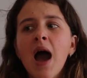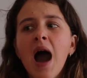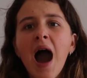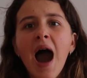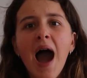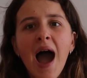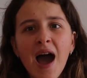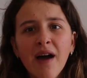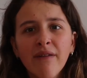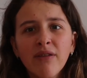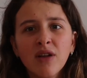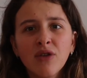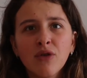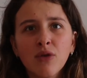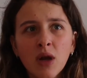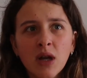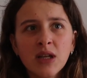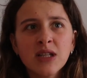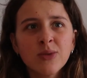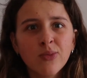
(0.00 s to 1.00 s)
I haven't
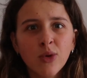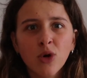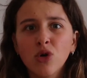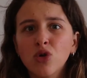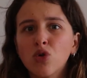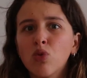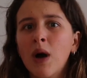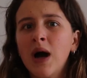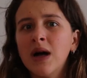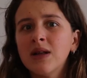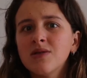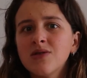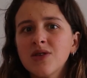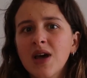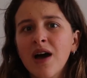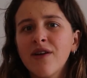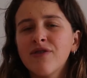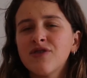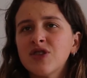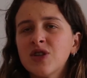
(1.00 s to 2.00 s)
really spilled once.
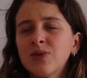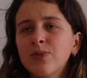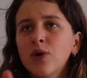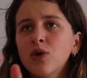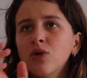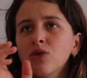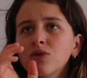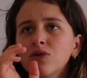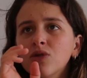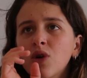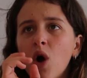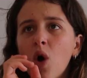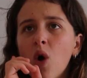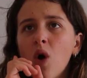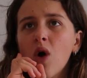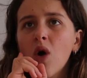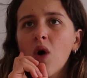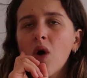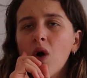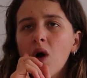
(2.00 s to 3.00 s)
I've spilled
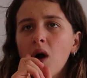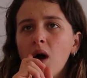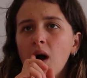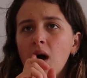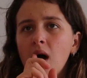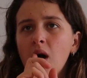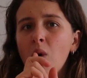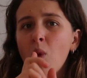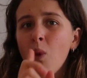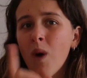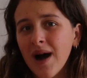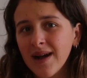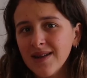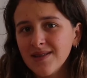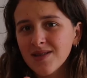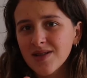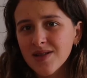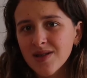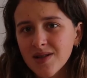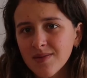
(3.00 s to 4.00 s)

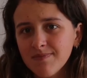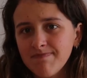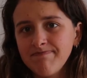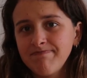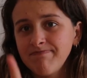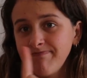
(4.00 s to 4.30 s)
once